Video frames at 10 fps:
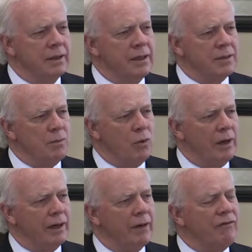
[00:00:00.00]
It's more
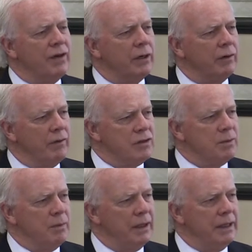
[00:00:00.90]
like a figure of
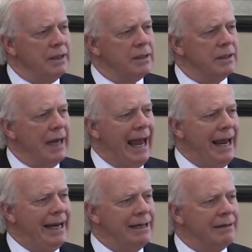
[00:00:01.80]
speech.
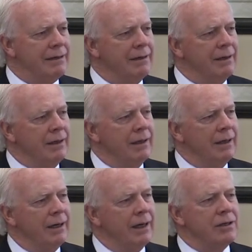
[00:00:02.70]
Hate
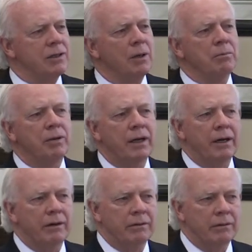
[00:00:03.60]
as
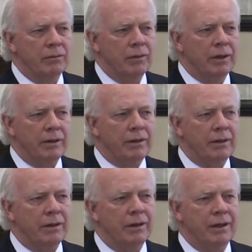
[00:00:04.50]
compared
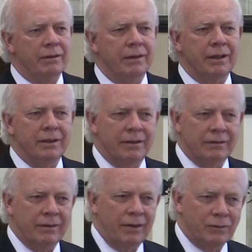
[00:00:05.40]
with uh, the
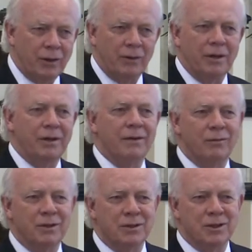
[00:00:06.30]
alternative,
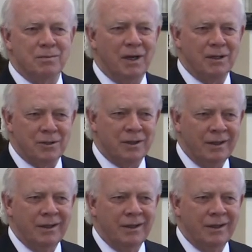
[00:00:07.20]
which is much